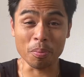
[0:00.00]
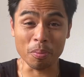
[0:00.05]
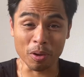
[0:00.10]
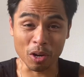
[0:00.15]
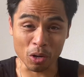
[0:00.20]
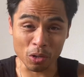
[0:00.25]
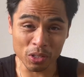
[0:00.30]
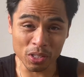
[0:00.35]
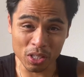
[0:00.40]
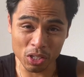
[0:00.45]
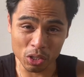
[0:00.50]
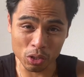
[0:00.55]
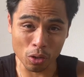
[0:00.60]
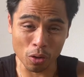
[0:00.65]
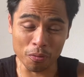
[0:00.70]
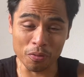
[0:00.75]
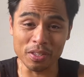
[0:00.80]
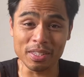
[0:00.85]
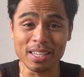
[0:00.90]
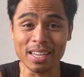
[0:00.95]
Because they're so
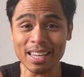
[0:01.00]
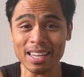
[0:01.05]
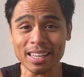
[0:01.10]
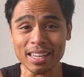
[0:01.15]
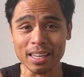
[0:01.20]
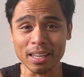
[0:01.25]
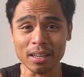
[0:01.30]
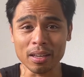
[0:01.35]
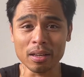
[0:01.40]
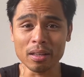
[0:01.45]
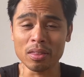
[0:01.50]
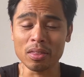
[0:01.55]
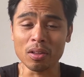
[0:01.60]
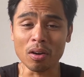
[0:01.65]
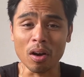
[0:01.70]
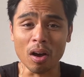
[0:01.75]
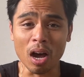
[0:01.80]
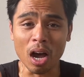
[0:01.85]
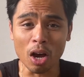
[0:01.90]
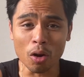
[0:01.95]
fatiguing, the
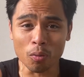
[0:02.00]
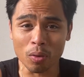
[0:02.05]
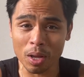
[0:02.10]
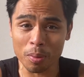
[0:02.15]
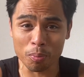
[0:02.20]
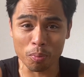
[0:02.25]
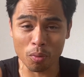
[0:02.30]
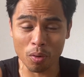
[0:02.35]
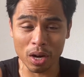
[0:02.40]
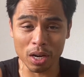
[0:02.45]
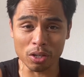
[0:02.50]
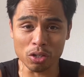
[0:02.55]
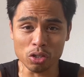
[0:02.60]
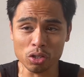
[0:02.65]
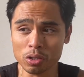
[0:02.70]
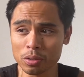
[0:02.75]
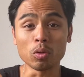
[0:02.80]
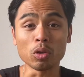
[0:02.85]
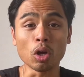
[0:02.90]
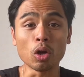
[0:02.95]
high rep
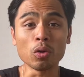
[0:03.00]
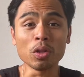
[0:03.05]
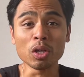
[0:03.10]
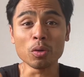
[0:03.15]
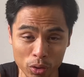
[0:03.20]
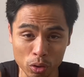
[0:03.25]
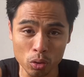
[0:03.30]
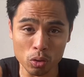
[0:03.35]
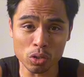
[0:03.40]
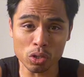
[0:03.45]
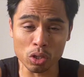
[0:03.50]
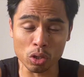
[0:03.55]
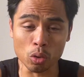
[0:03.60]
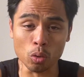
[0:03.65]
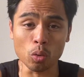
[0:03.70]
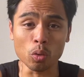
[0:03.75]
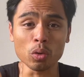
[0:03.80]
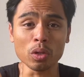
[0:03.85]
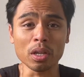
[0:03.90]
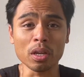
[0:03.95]
range will only reduce the
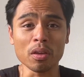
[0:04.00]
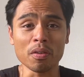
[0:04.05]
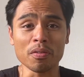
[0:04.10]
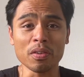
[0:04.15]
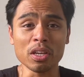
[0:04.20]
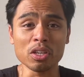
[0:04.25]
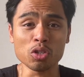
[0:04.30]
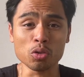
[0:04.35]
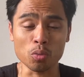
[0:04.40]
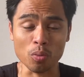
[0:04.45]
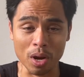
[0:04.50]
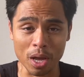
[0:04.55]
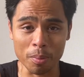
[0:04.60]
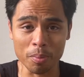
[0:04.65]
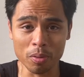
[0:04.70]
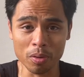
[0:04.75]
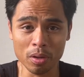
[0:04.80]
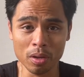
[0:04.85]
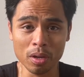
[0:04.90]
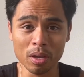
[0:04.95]
quality of each rep